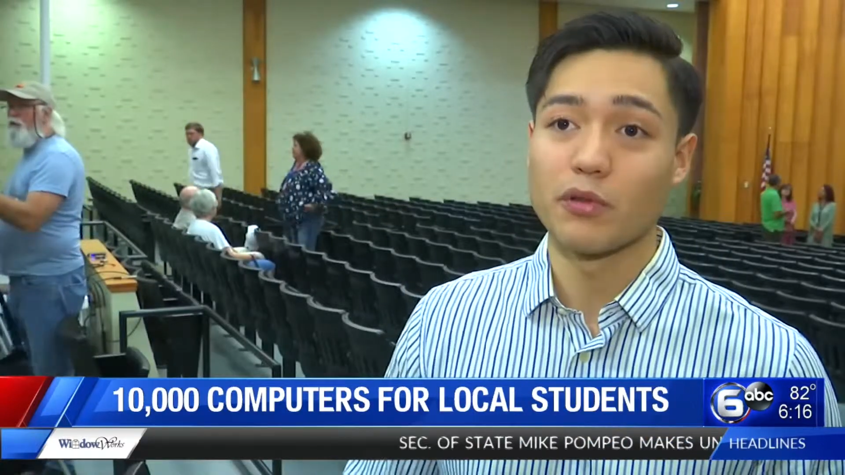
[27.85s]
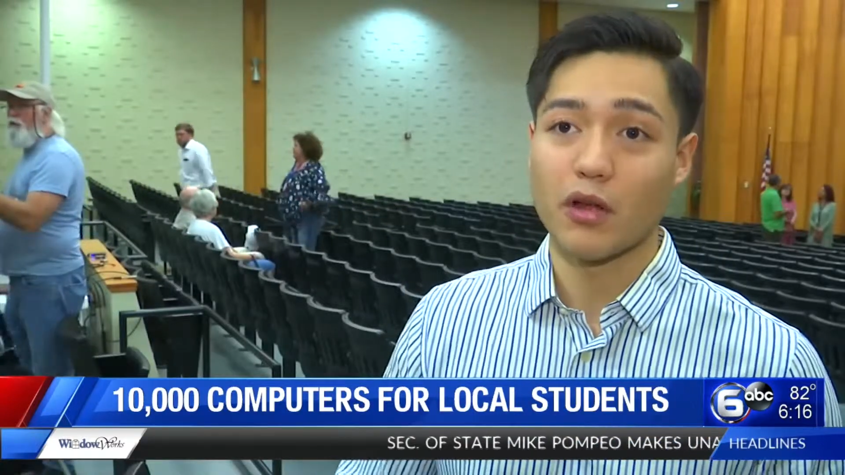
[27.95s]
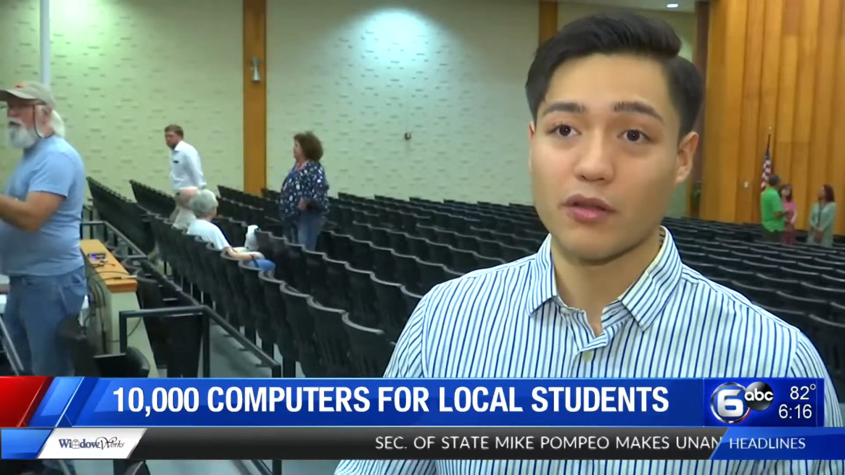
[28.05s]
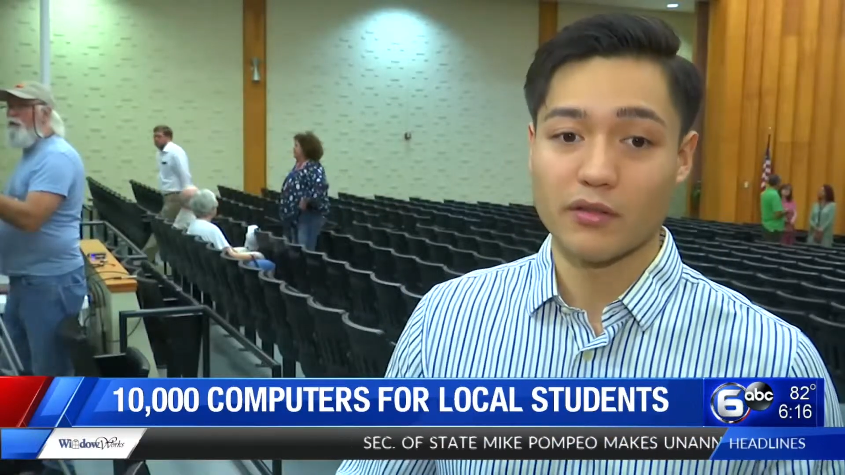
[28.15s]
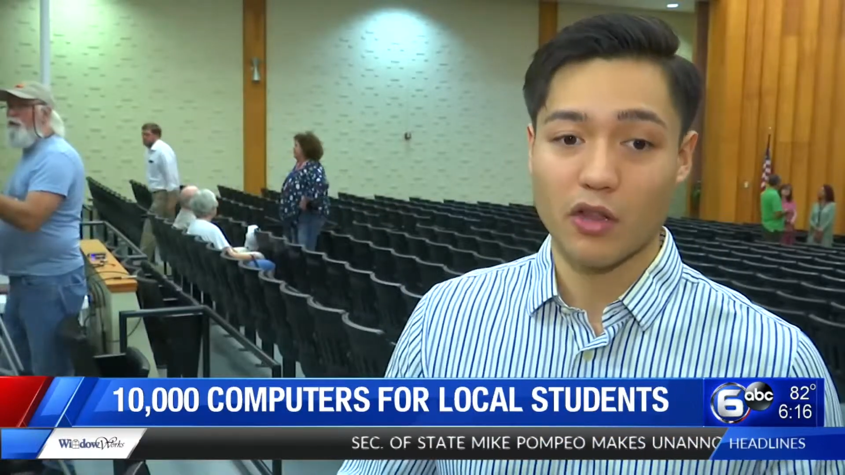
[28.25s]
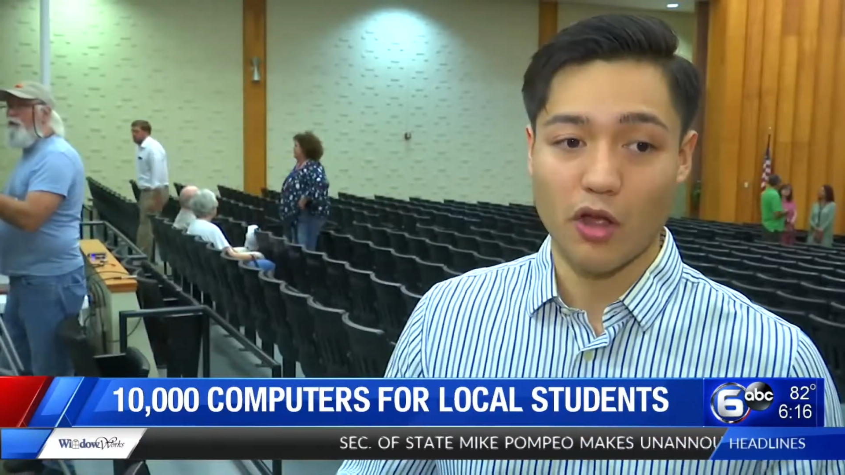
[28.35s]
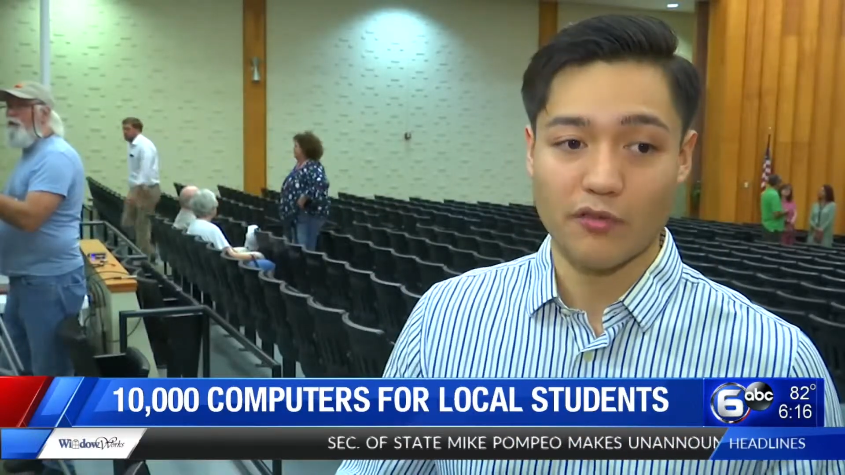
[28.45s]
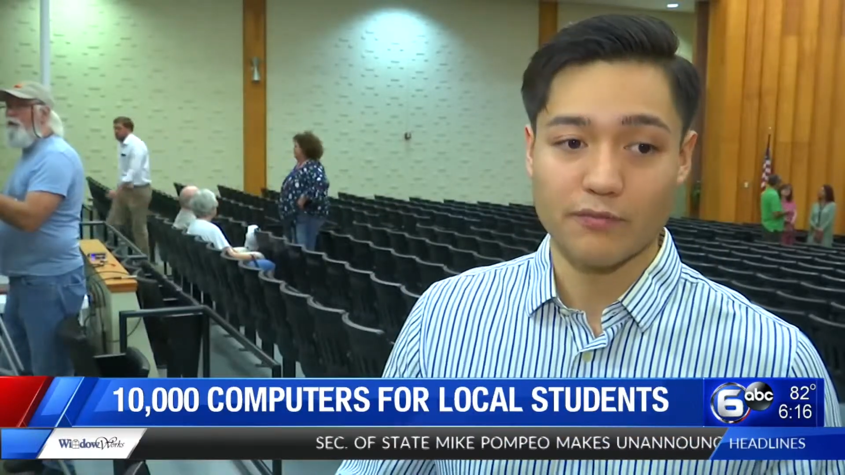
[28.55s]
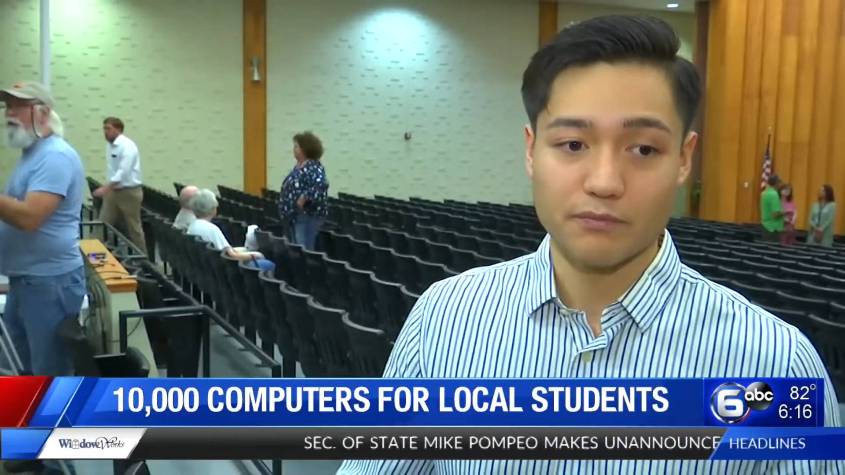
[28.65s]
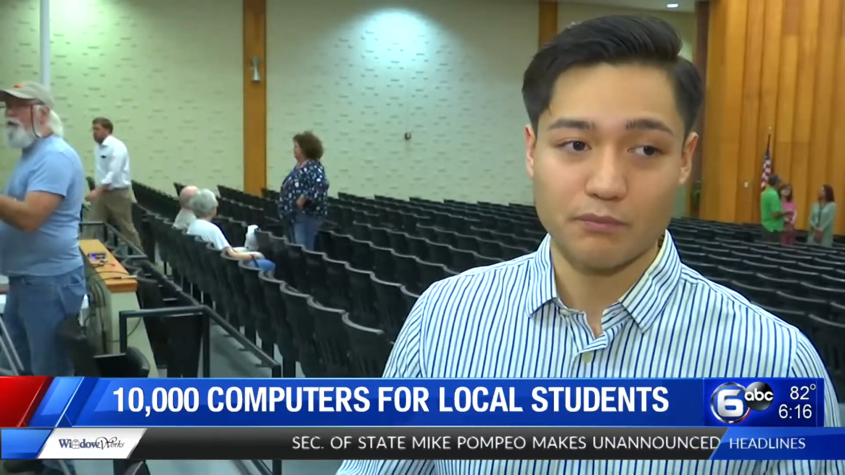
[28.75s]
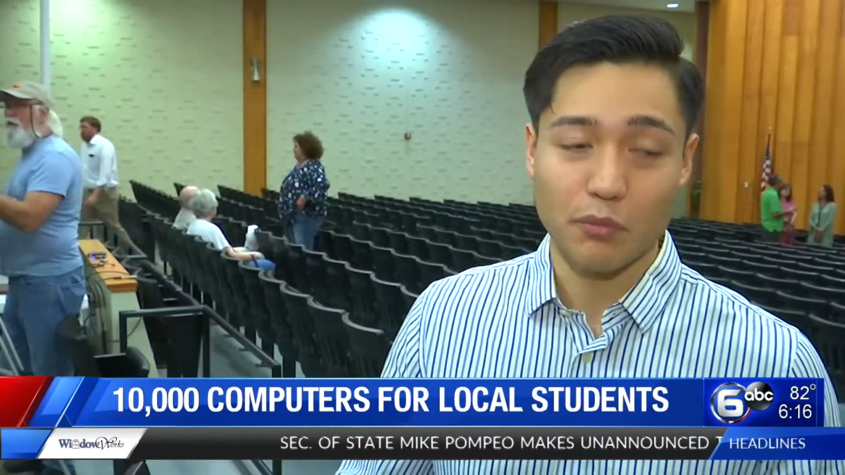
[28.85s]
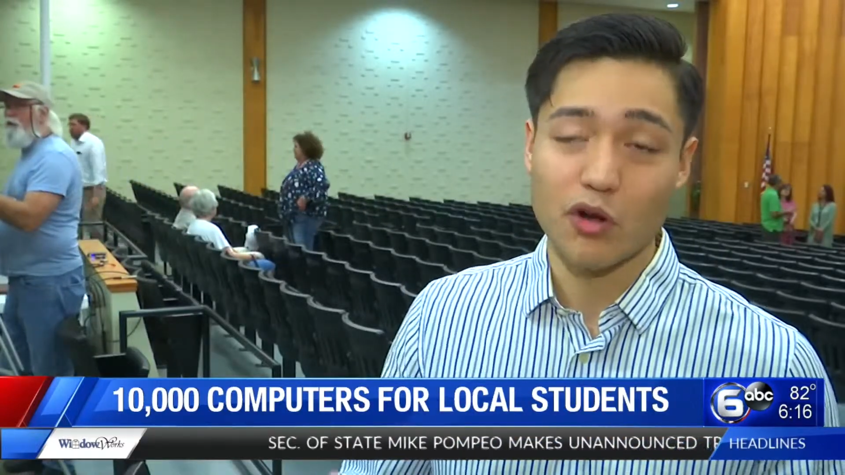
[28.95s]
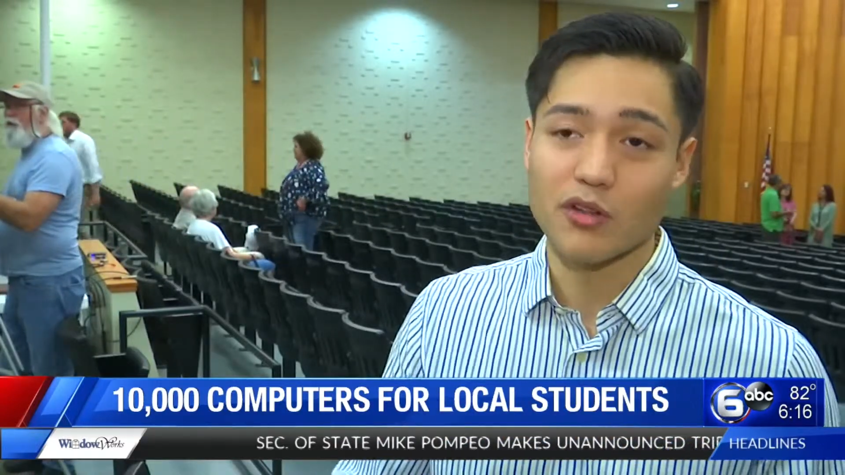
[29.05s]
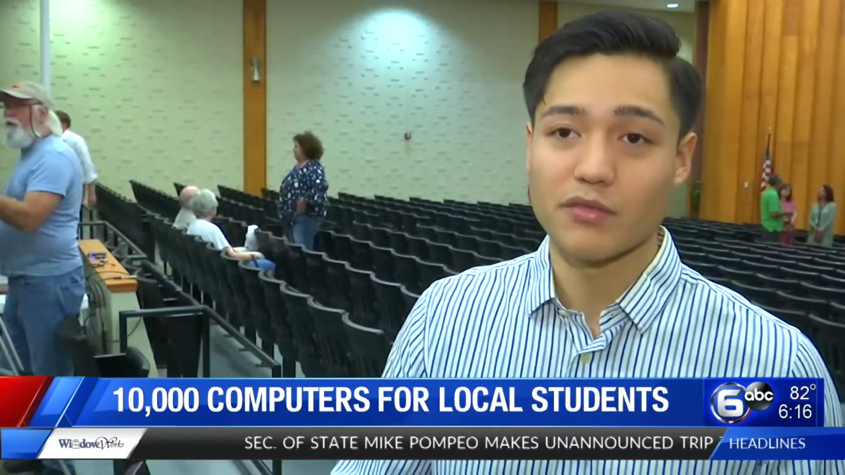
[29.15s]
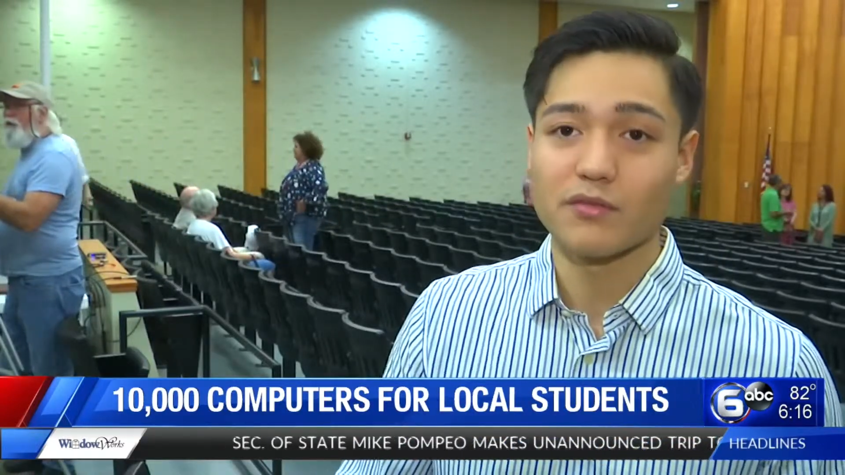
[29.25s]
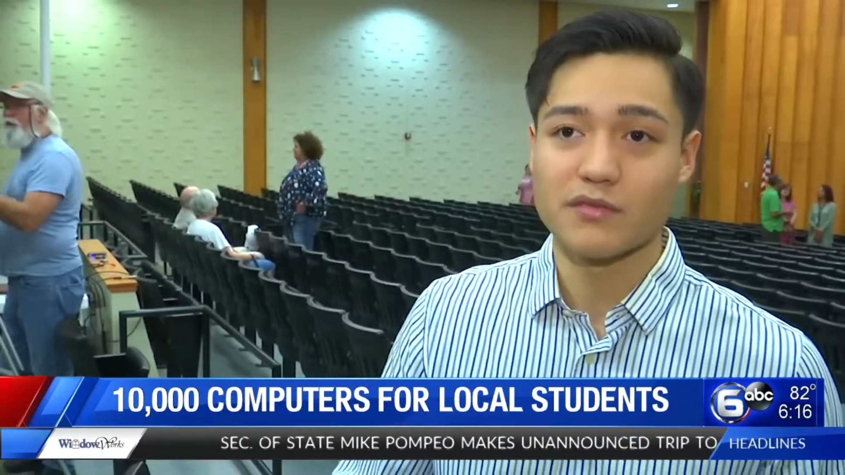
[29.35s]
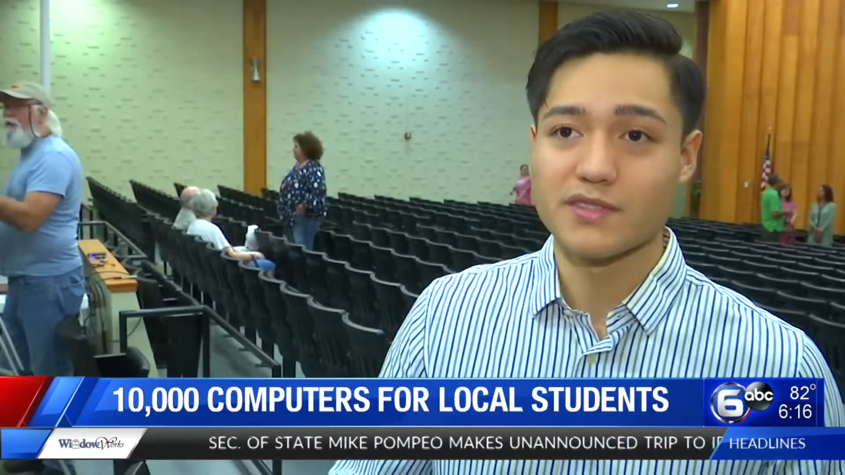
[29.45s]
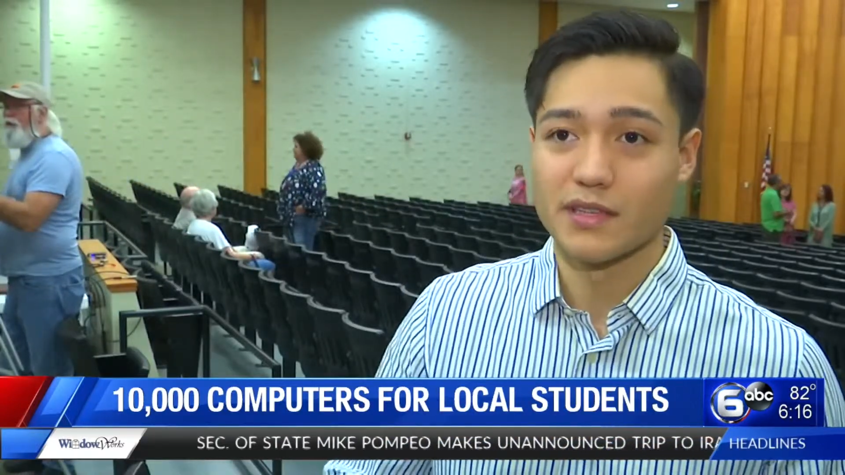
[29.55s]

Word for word: a lot a lot of burden